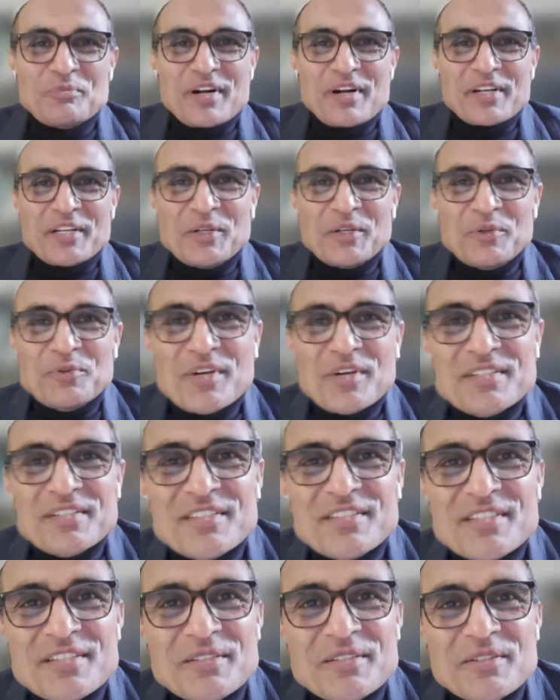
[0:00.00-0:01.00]
Maria
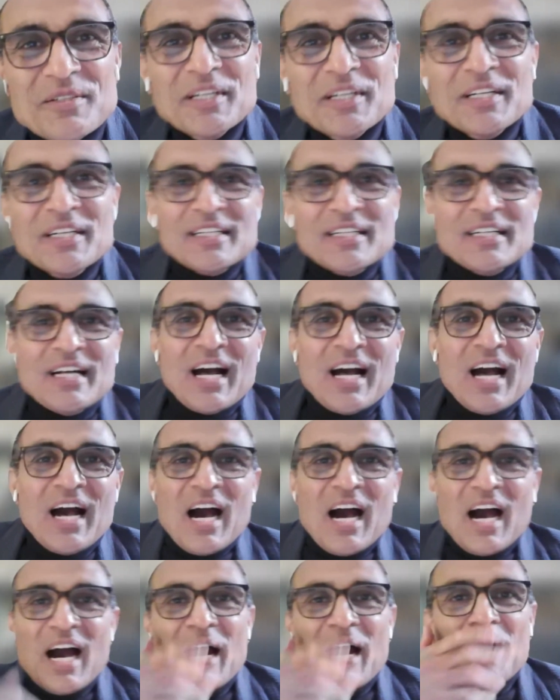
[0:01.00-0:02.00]
Lucas.
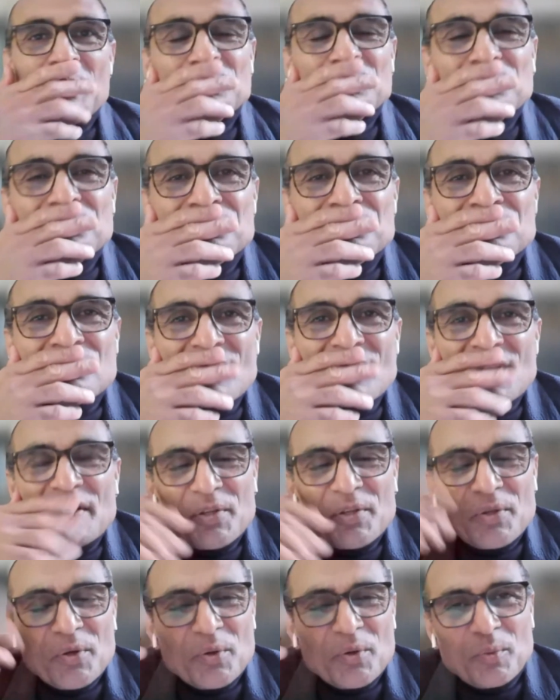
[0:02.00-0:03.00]

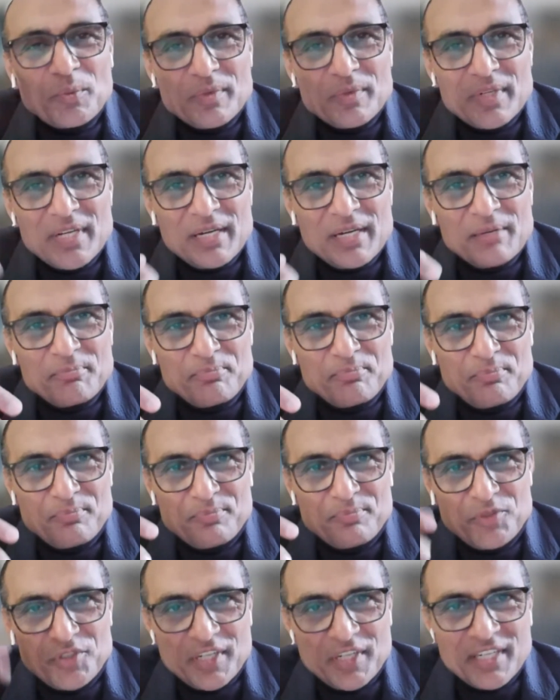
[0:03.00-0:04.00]

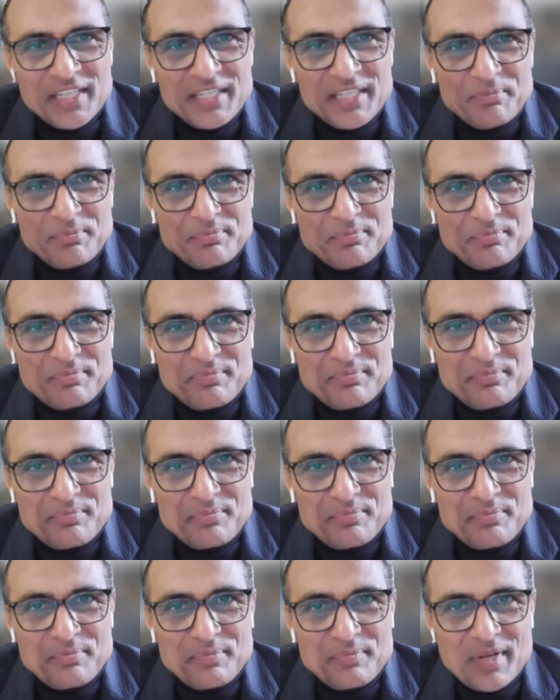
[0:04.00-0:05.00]
Generally,
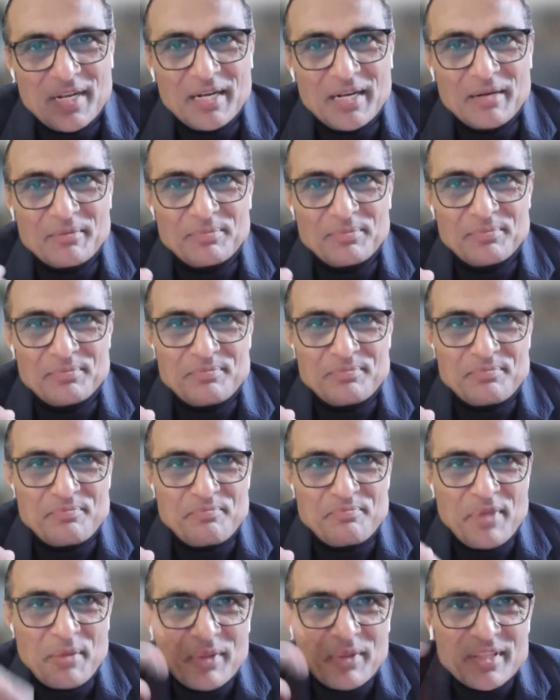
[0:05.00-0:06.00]

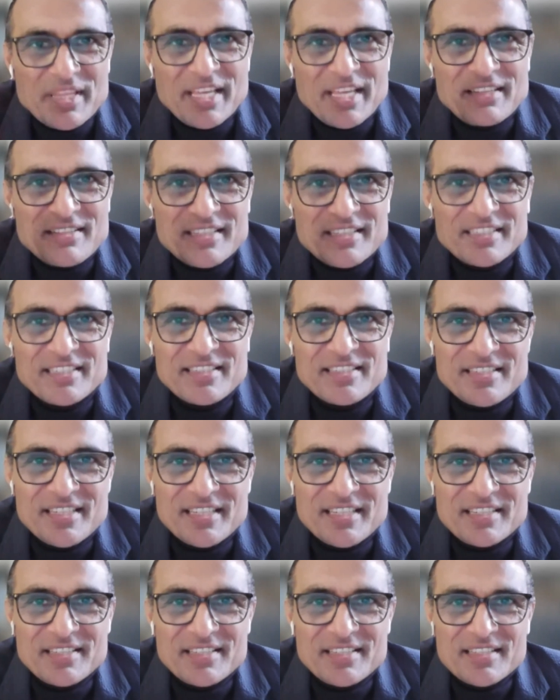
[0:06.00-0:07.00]
people think
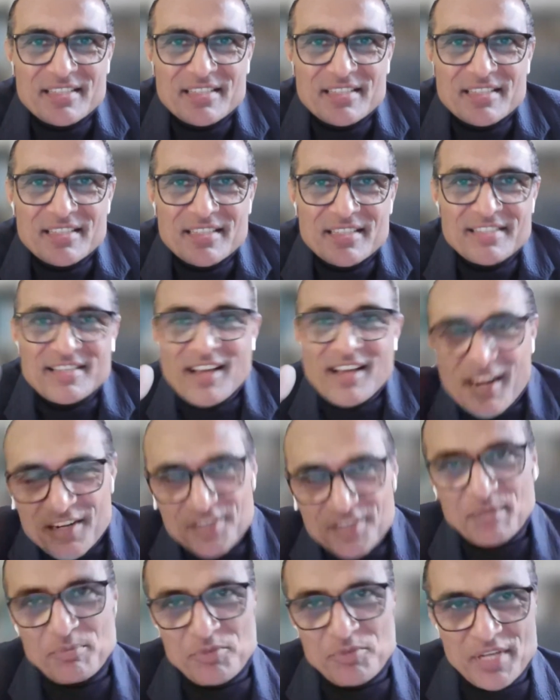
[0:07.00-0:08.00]
statistics is a
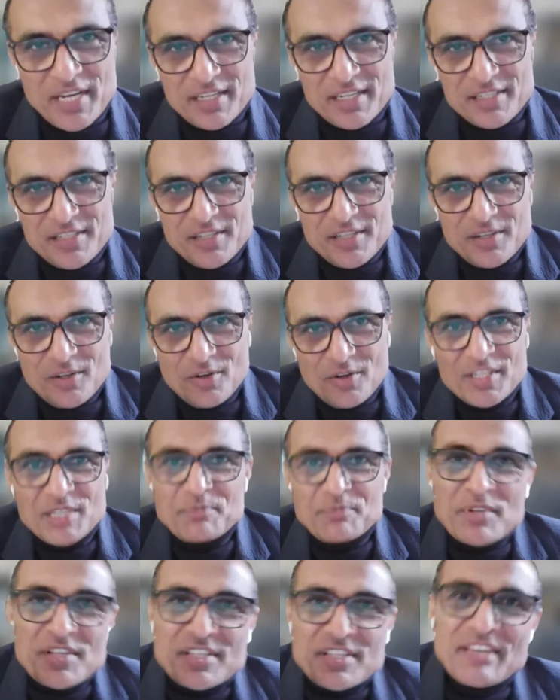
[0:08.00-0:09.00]
hard subject or
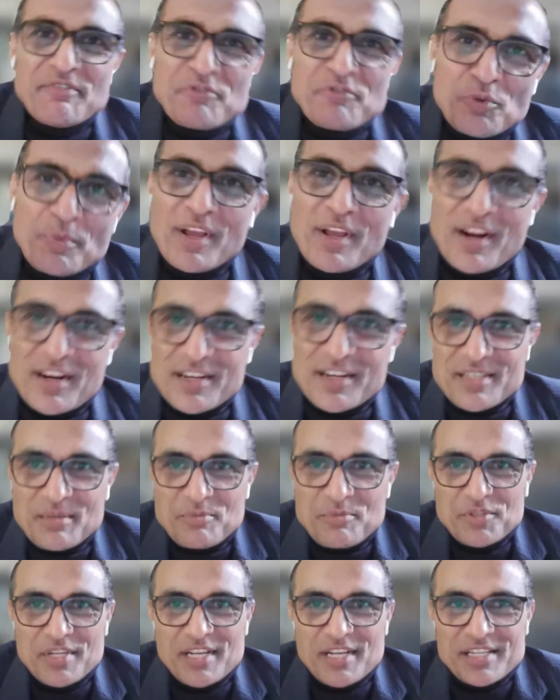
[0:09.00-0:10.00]
is perceived to be a hard
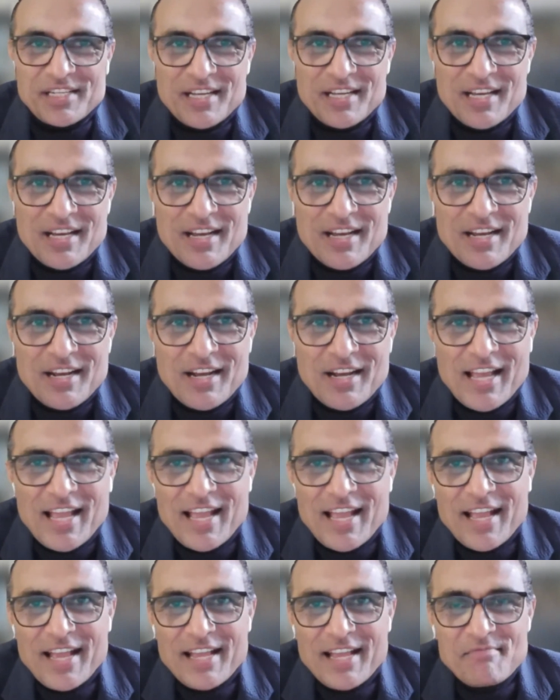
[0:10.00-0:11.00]
subject,
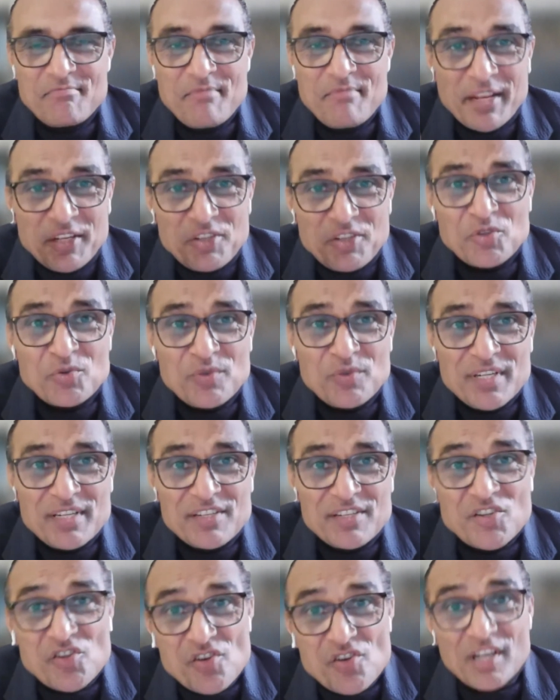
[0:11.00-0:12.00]
and many
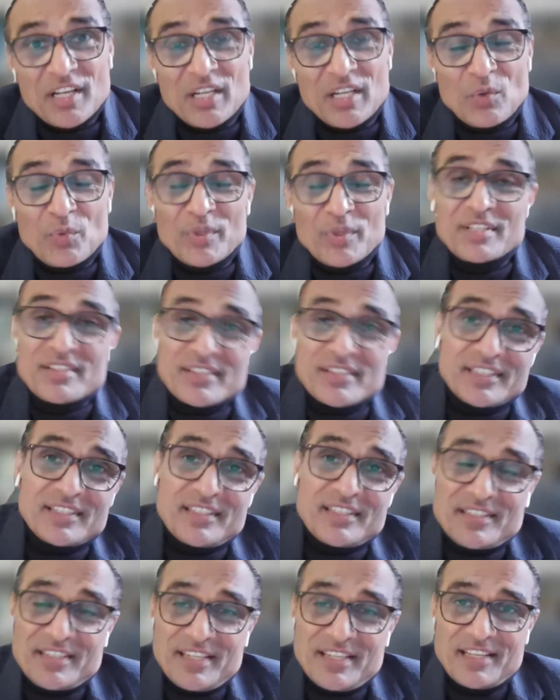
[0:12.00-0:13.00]
students struggle with
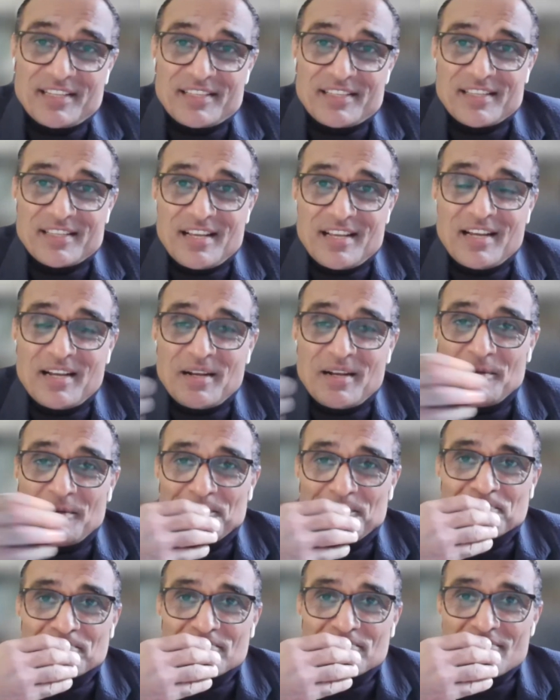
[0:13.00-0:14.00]
statistics.
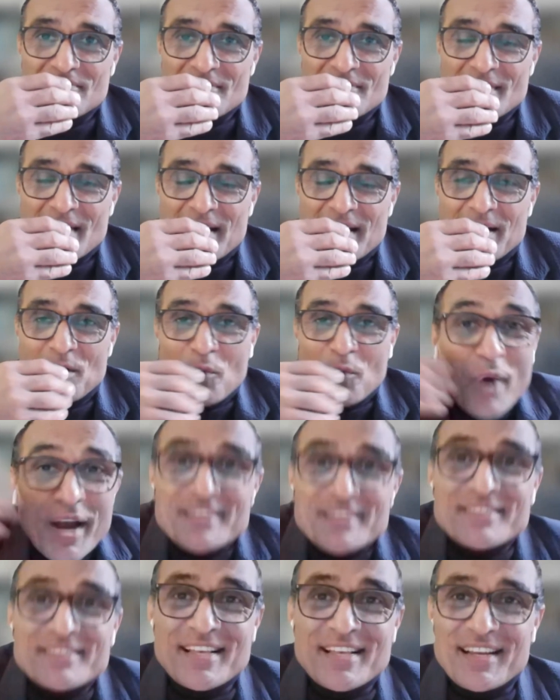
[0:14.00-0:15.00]

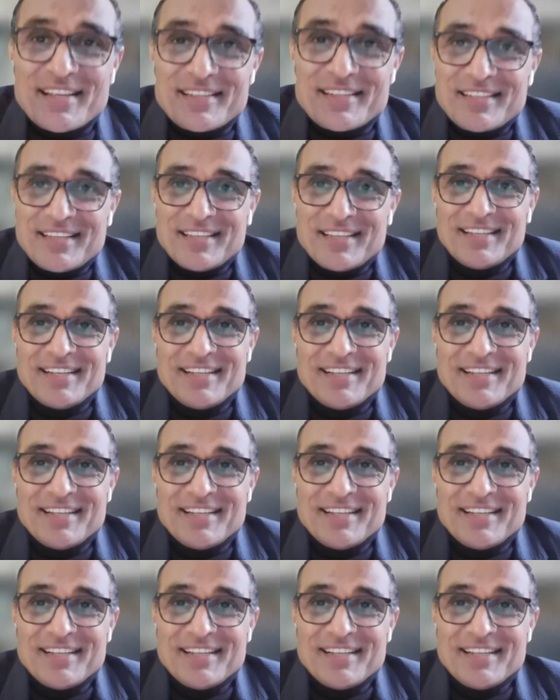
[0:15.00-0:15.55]
Why is that?